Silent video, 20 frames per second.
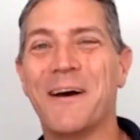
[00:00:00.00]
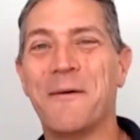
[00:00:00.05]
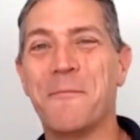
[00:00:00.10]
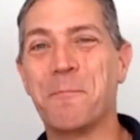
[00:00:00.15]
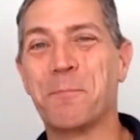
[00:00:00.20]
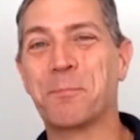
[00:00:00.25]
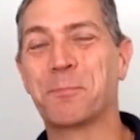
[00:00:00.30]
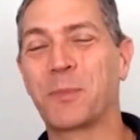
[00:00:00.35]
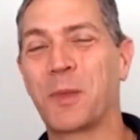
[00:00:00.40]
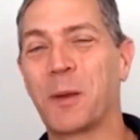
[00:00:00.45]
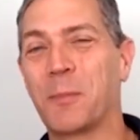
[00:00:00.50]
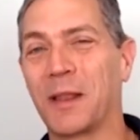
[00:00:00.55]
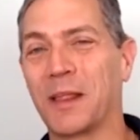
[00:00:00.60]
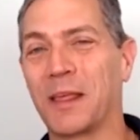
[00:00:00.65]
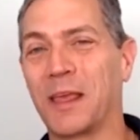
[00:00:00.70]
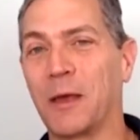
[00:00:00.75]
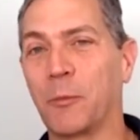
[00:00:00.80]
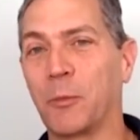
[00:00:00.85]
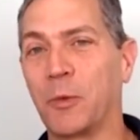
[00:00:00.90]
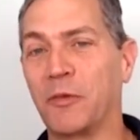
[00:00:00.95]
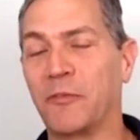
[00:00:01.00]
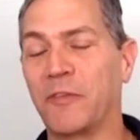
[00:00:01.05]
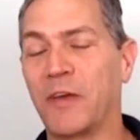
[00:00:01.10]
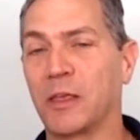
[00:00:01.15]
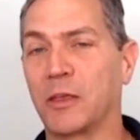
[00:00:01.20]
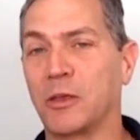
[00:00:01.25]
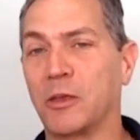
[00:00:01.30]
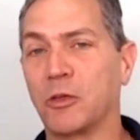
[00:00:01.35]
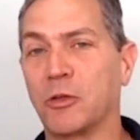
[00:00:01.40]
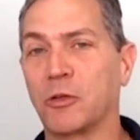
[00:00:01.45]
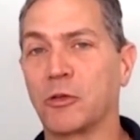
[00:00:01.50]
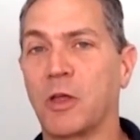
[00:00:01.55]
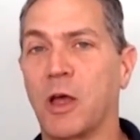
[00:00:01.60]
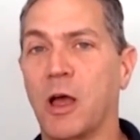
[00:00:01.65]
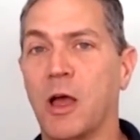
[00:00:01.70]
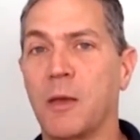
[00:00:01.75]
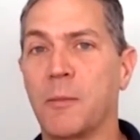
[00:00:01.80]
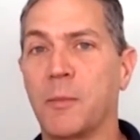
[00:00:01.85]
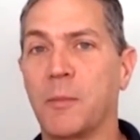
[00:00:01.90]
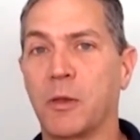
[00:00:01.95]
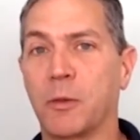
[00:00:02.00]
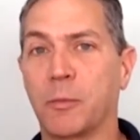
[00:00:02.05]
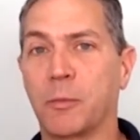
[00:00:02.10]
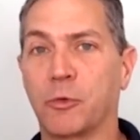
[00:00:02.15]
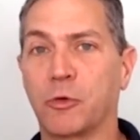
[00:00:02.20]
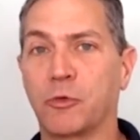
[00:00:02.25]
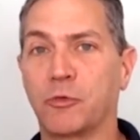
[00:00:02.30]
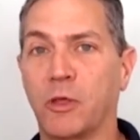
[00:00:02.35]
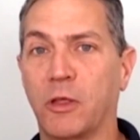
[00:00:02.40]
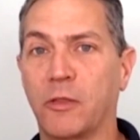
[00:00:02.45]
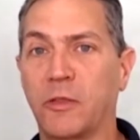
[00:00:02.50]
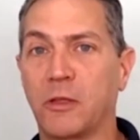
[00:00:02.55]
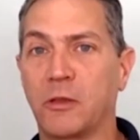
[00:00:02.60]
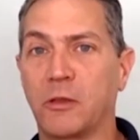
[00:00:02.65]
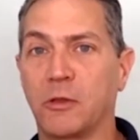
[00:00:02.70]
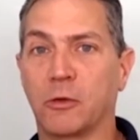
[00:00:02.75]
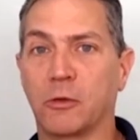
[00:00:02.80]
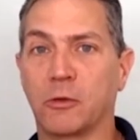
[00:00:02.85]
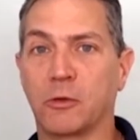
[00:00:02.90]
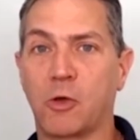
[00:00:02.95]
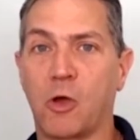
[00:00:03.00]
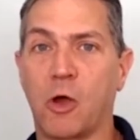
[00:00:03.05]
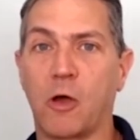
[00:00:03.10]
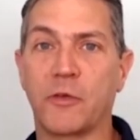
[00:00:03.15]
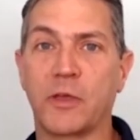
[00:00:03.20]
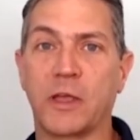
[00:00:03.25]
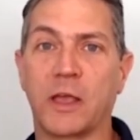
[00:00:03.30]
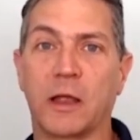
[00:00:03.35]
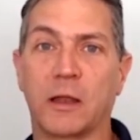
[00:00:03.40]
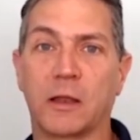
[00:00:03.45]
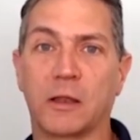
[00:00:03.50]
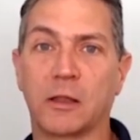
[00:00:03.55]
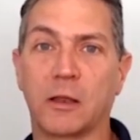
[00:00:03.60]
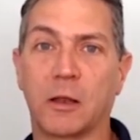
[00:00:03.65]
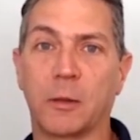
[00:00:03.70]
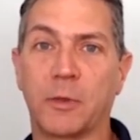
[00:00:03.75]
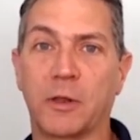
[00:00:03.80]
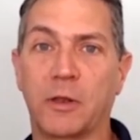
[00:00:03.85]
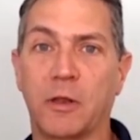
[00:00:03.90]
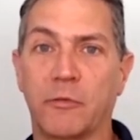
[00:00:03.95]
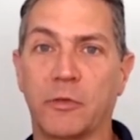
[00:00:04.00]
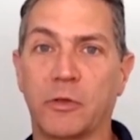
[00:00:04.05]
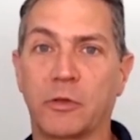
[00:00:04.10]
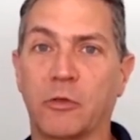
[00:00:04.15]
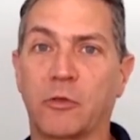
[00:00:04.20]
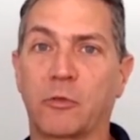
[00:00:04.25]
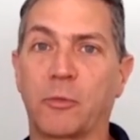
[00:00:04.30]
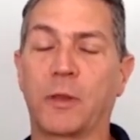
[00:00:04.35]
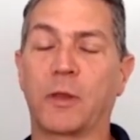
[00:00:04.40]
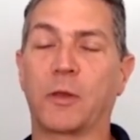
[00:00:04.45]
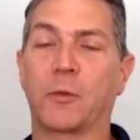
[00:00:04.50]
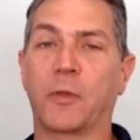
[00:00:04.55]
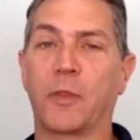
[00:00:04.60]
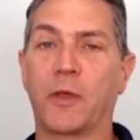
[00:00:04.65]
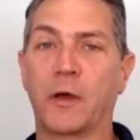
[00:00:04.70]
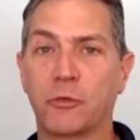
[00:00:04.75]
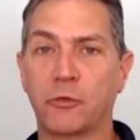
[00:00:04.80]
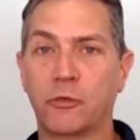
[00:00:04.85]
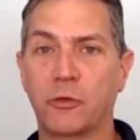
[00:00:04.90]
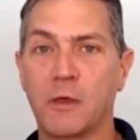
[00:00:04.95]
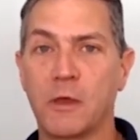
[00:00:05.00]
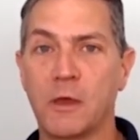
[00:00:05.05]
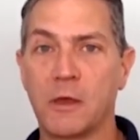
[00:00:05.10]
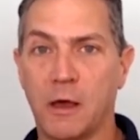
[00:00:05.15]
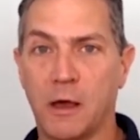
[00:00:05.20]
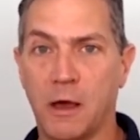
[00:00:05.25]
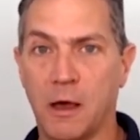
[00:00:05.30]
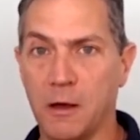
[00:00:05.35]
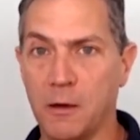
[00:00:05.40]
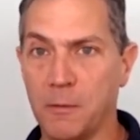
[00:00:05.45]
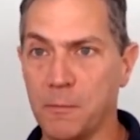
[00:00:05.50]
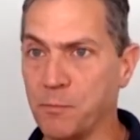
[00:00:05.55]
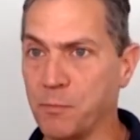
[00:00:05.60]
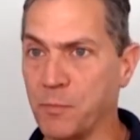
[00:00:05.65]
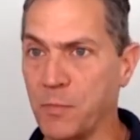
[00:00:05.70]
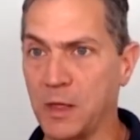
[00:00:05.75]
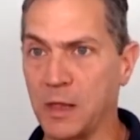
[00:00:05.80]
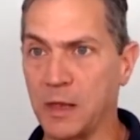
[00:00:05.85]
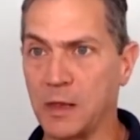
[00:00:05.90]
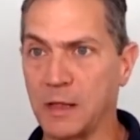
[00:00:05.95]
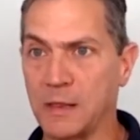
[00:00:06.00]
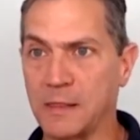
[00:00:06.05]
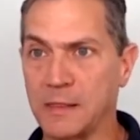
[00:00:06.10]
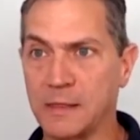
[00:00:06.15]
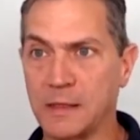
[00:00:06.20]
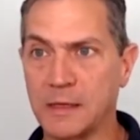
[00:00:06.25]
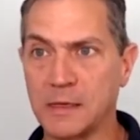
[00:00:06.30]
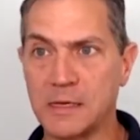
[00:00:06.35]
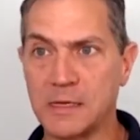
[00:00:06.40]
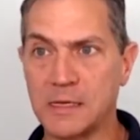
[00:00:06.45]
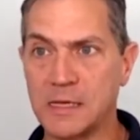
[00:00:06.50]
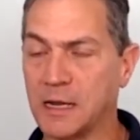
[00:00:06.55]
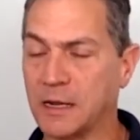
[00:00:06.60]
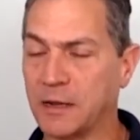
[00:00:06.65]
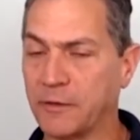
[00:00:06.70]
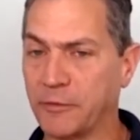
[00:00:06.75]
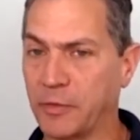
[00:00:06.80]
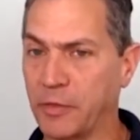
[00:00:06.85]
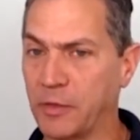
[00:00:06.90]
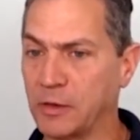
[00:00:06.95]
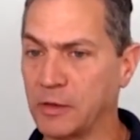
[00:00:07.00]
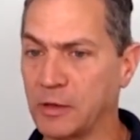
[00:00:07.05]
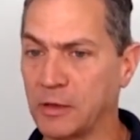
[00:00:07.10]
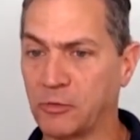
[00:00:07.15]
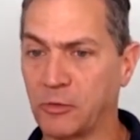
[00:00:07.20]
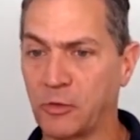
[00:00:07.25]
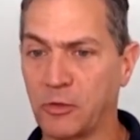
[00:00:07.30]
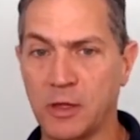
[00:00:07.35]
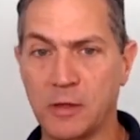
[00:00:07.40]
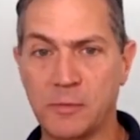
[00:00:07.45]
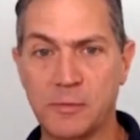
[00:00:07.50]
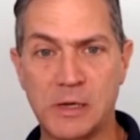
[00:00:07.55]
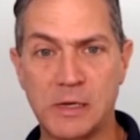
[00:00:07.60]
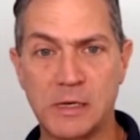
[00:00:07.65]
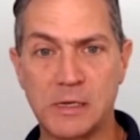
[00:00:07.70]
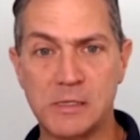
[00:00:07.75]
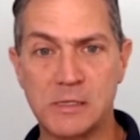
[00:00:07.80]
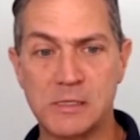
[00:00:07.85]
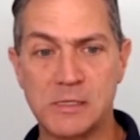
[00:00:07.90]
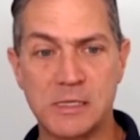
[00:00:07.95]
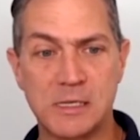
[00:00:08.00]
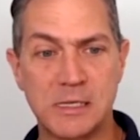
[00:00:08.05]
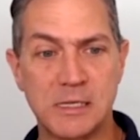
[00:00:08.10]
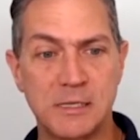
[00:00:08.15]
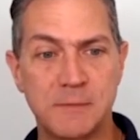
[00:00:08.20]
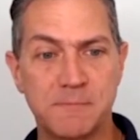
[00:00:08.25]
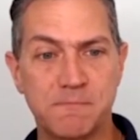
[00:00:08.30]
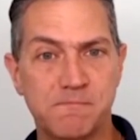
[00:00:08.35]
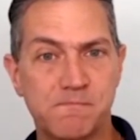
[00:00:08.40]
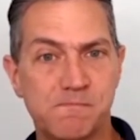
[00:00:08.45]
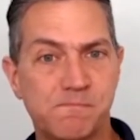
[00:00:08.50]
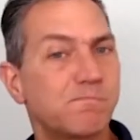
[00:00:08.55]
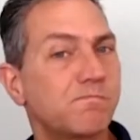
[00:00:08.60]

um, but again, we value your time and appreciate that you're carving out a little bit of it to spend it with us. Um, and I think I got everything this time, guys. Did I?